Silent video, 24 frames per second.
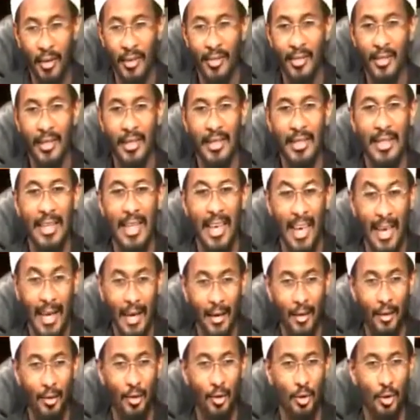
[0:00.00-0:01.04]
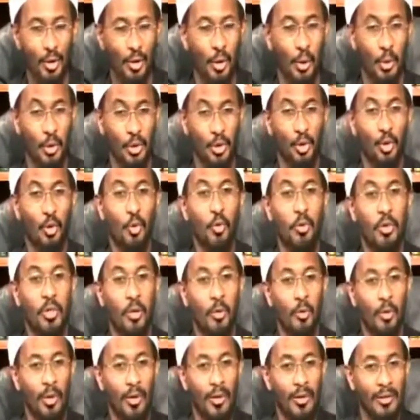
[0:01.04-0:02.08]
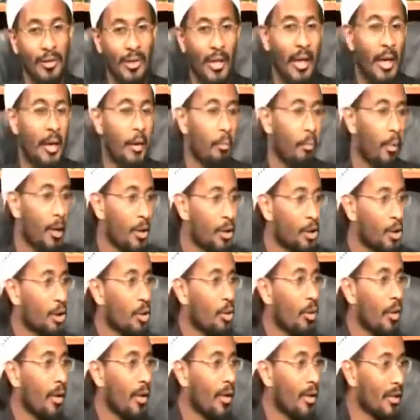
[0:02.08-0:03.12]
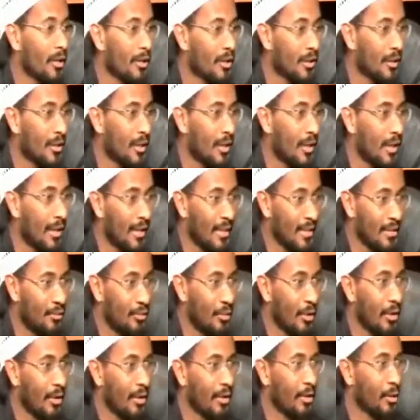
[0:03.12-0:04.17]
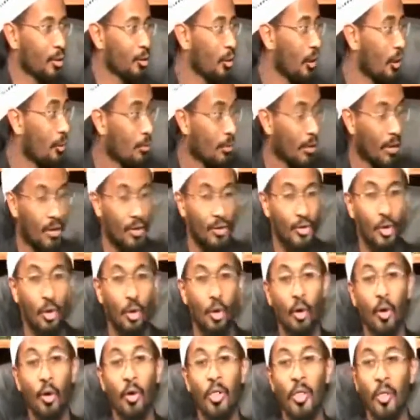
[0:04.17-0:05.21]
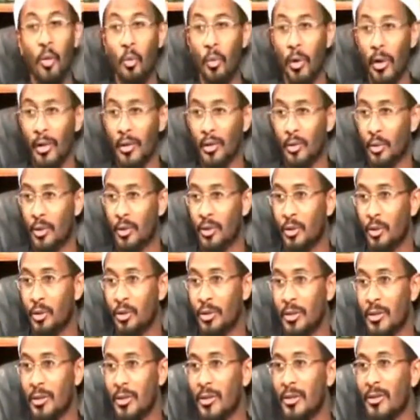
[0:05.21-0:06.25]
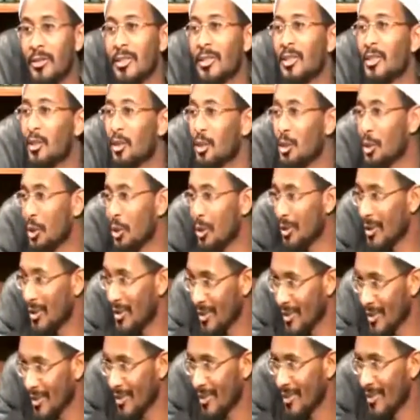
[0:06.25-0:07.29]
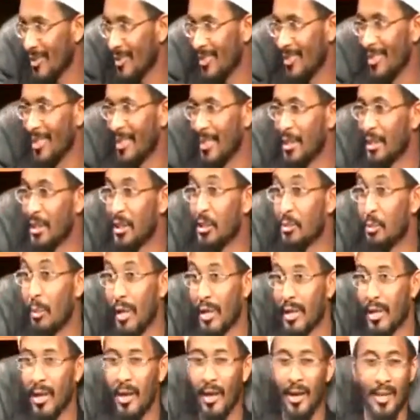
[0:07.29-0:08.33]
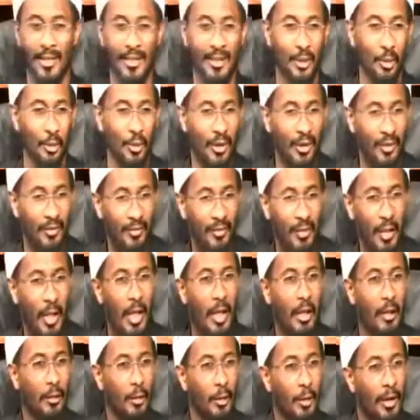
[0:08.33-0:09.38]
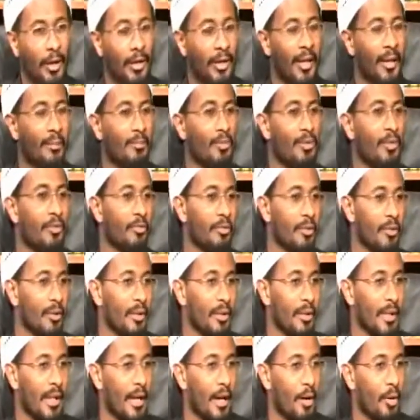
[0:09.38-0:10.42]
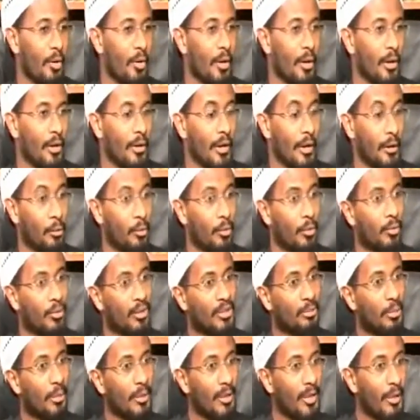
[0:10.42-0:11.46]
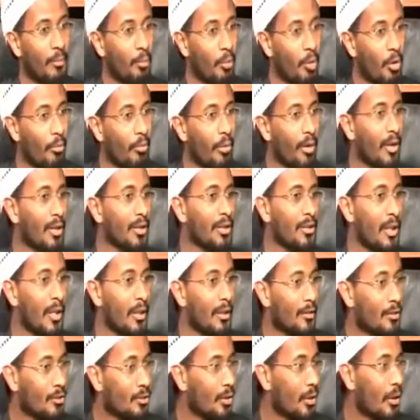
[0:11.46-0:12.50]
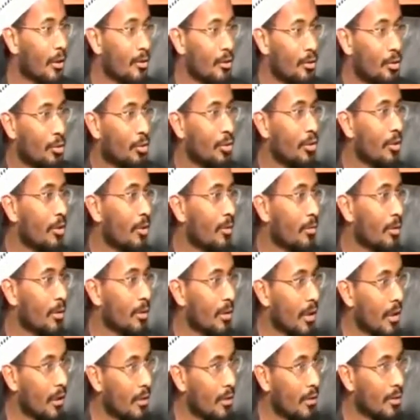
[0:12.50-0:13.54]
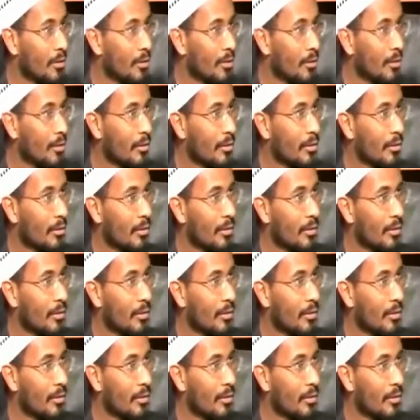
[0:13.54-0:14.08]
felt that he had to show us who he was by showing us his vehicle. So he brought us all the way to a 2-seater just to show us, look, this is my car. So we can look at him differently now. Like we'll respect him more because he had a 2-seater Mercedes.